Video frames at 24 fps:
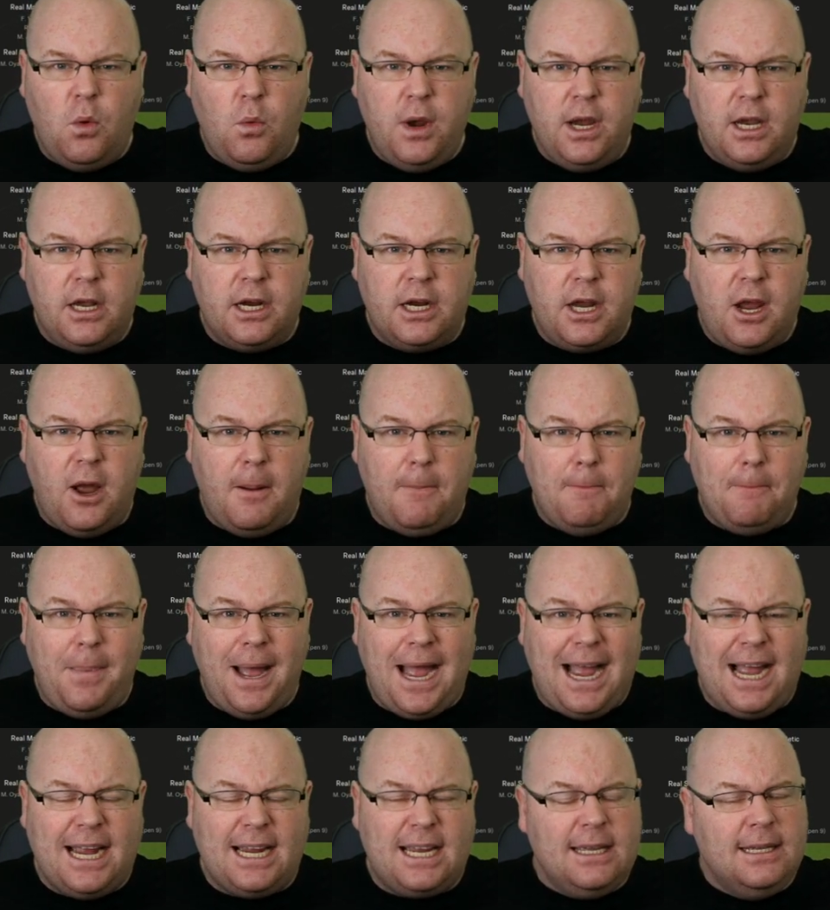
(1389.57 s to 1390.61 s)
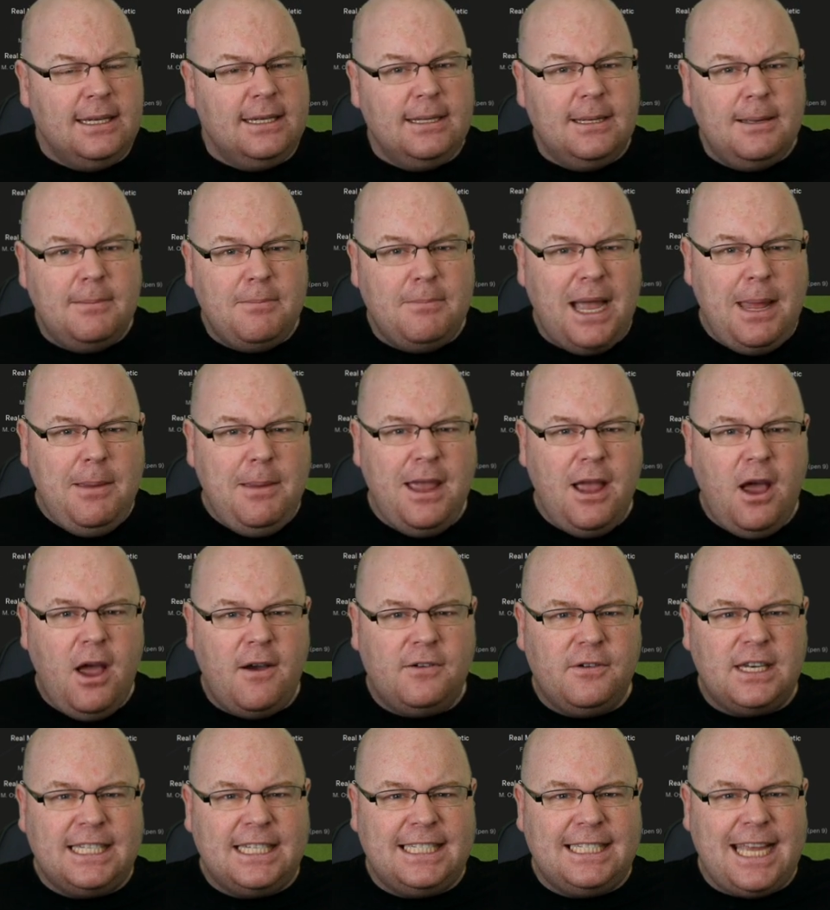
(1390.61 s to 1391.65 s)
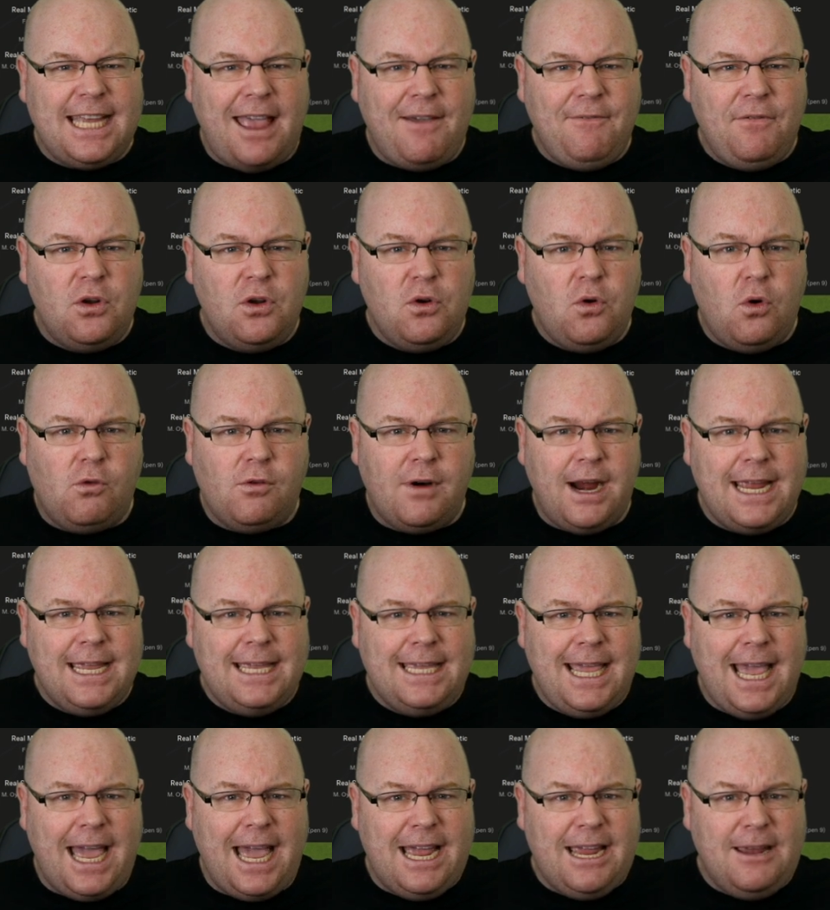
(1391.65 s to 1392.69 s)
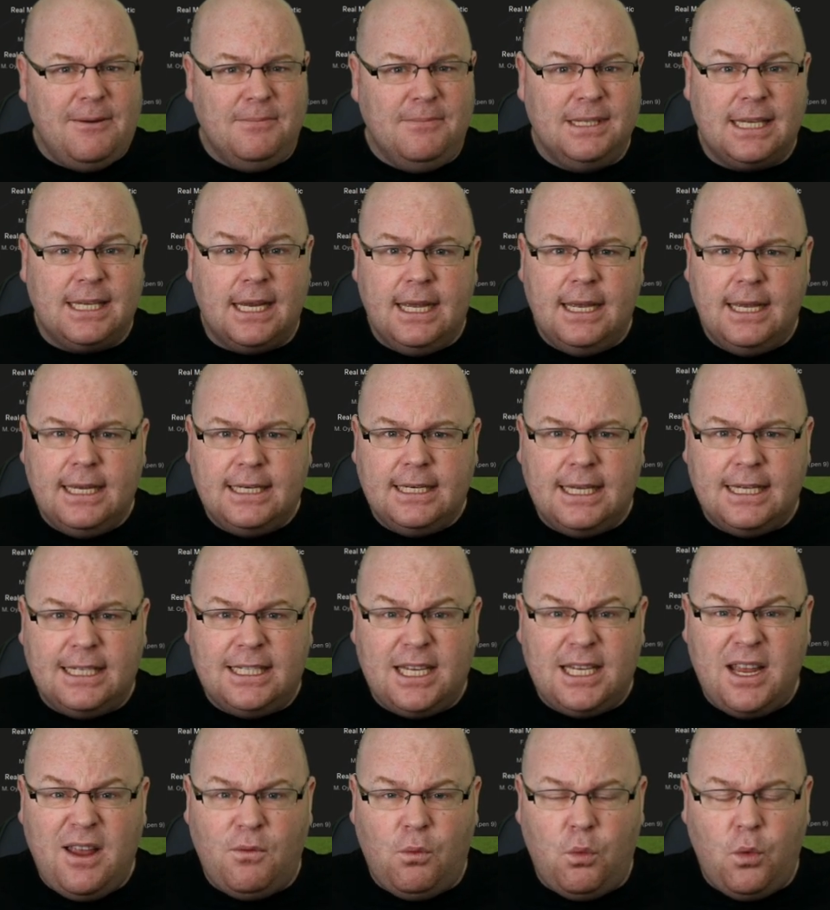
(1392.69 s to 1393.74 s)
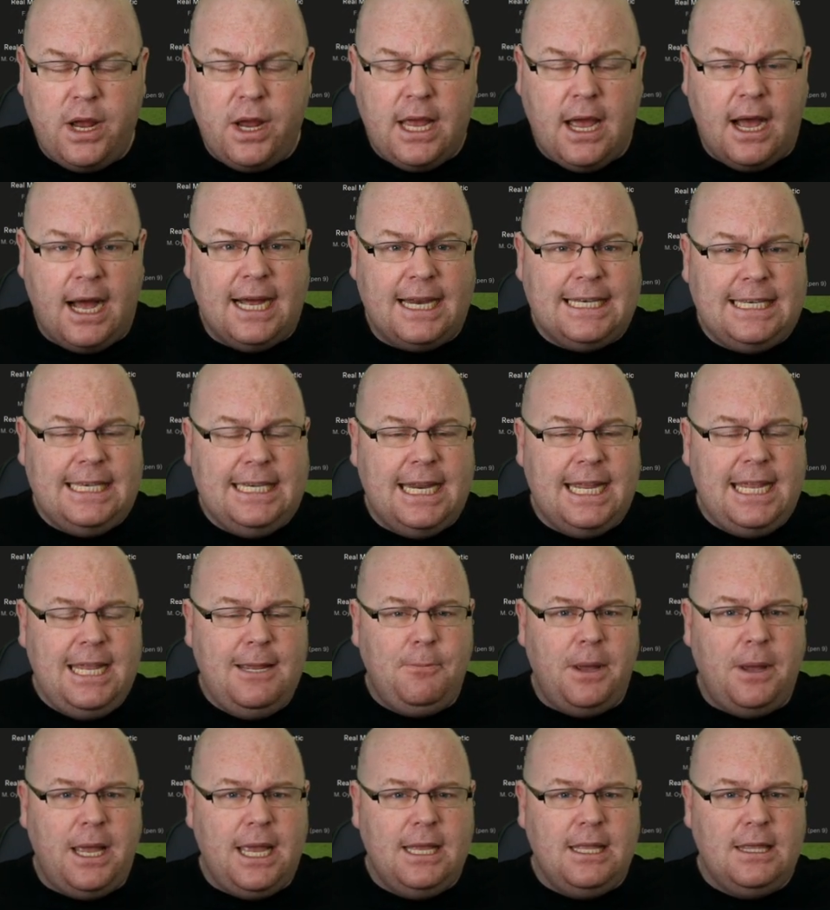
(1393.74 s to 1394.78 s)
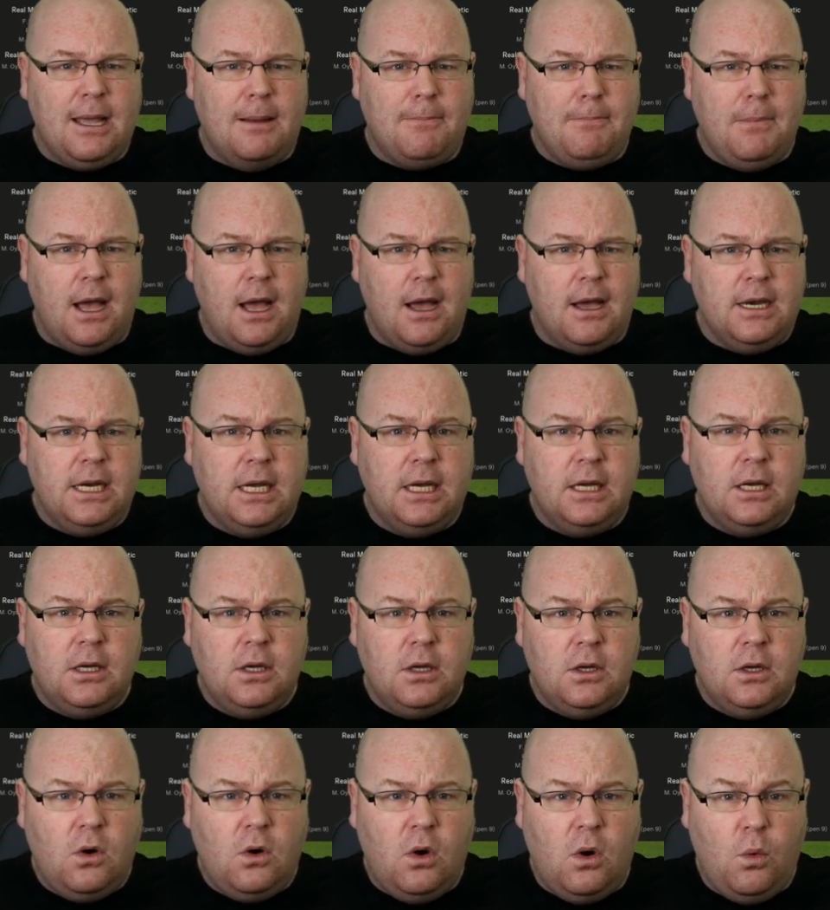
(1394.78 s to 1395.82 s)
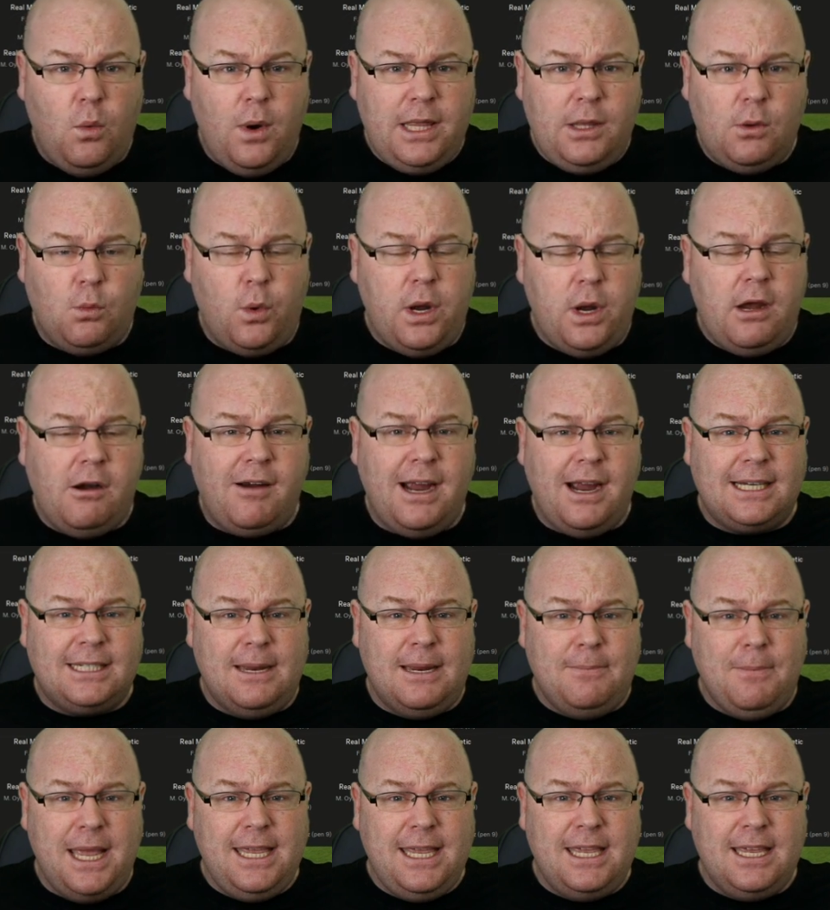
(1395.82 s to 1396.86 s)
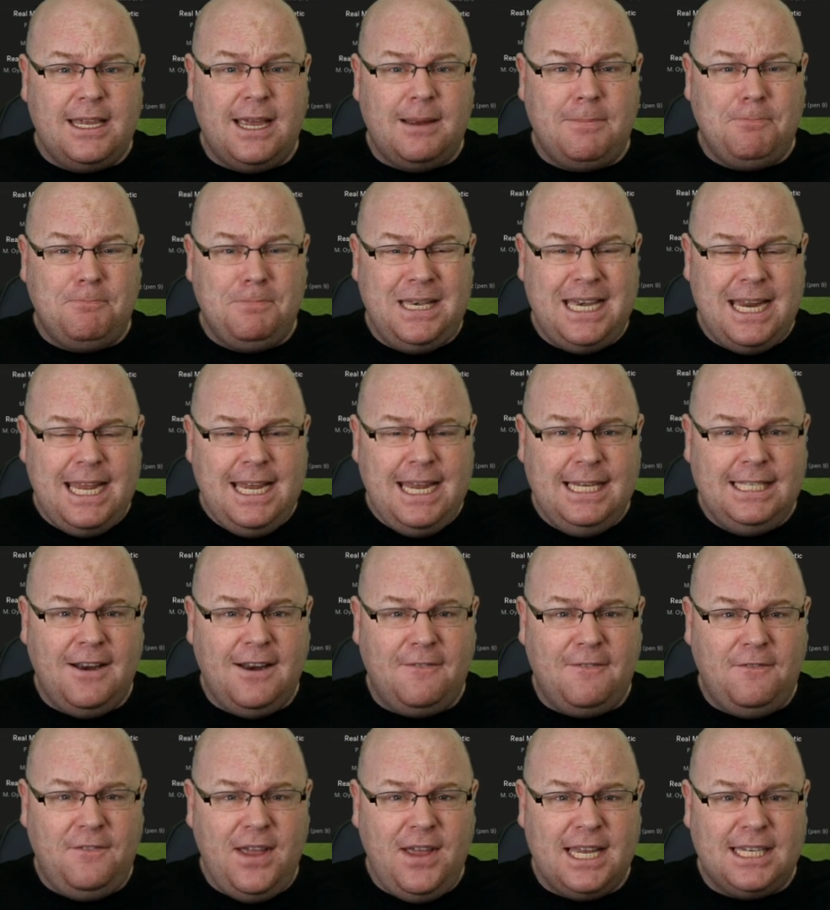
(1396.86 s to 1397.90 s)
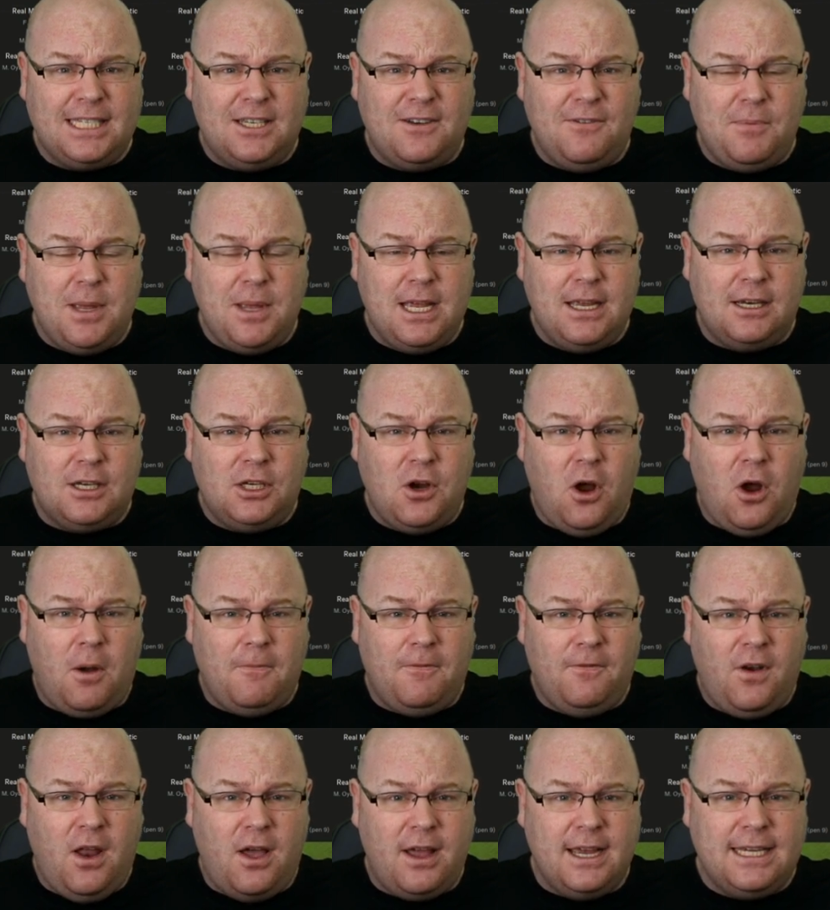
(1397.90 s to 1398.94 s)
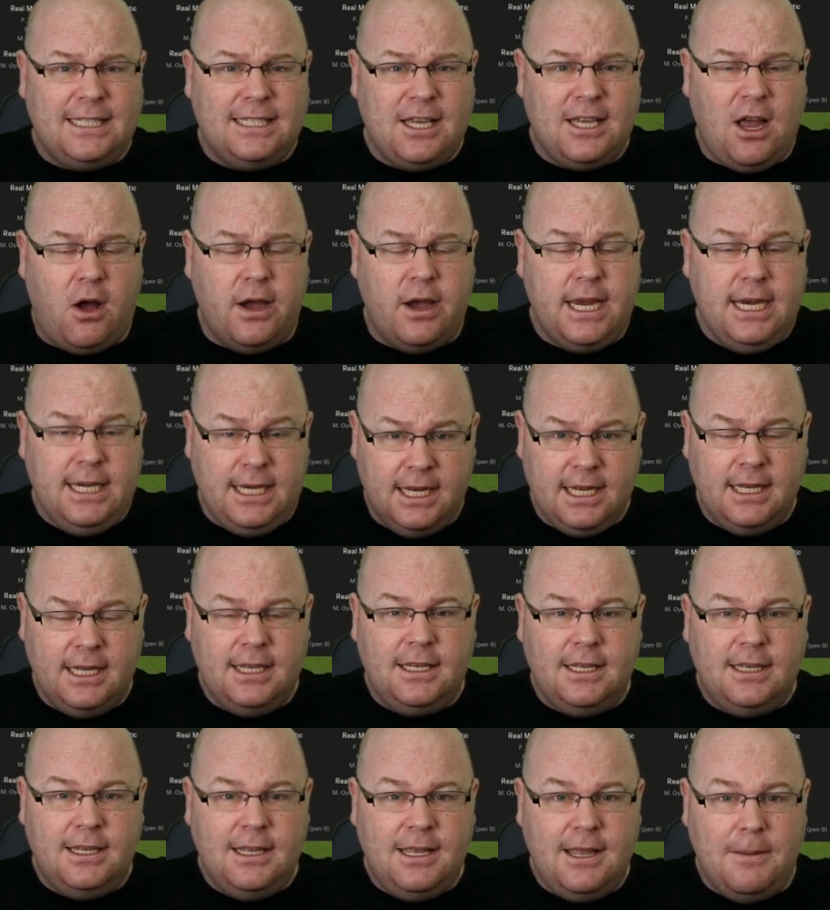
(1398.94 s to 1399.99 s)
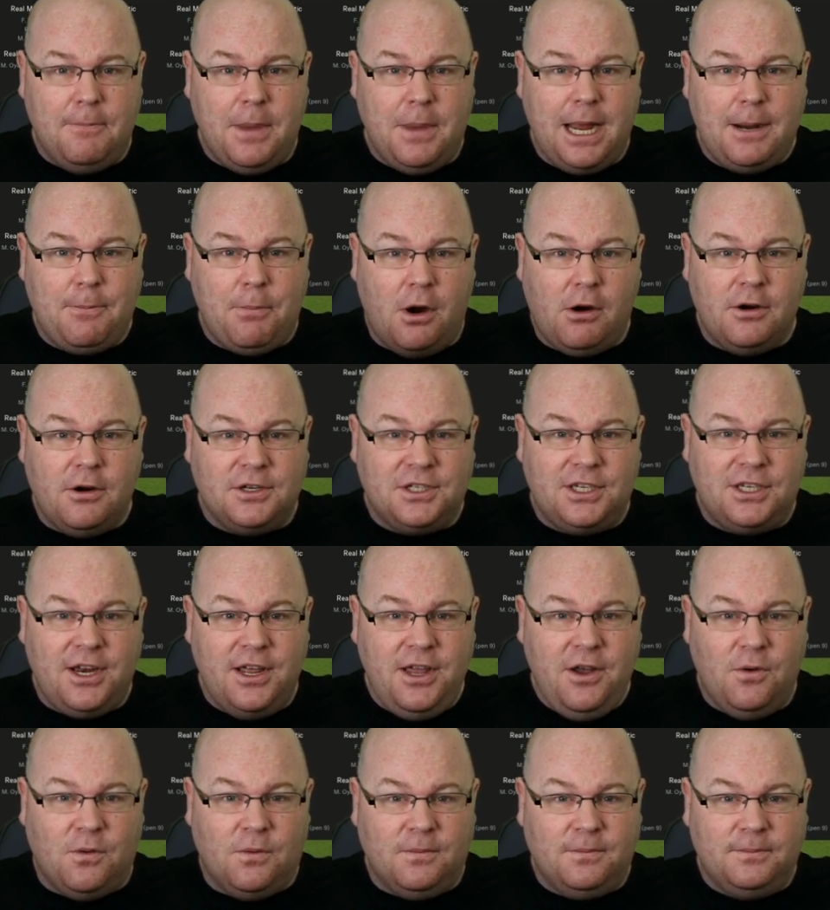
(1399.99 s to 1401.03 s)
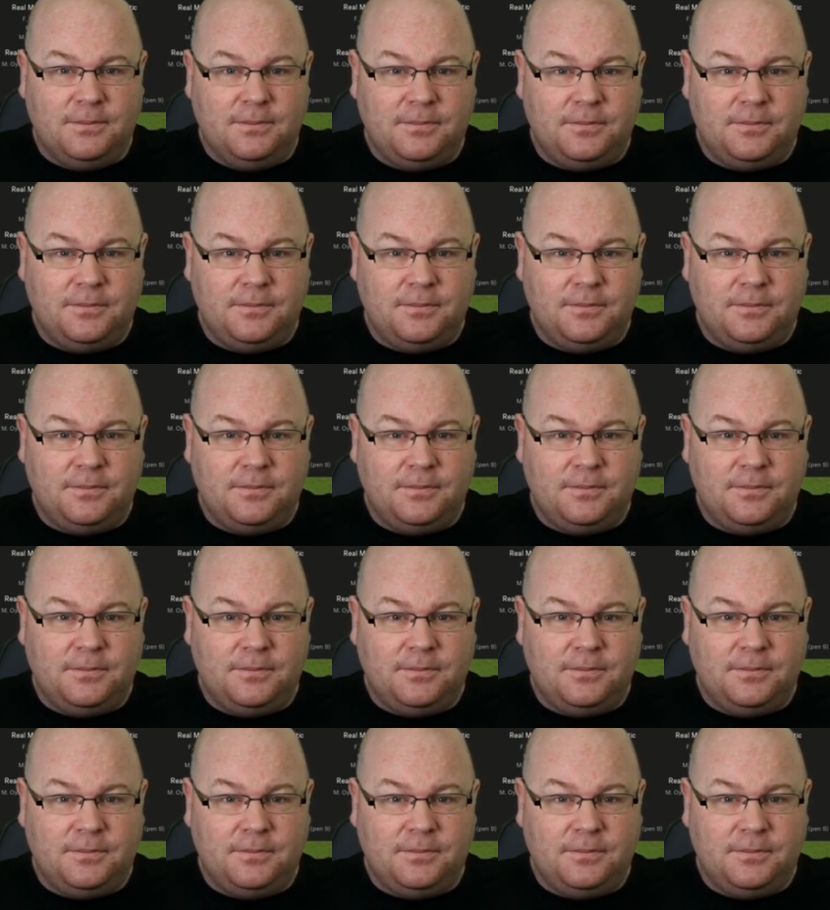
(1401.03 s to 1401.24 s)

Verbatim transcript: We're going to come back maybe after seven or eight games to see if we are deep in the mud or whether we are actually making a decent fist of being a top flight side in Beg, Borrow, Steal.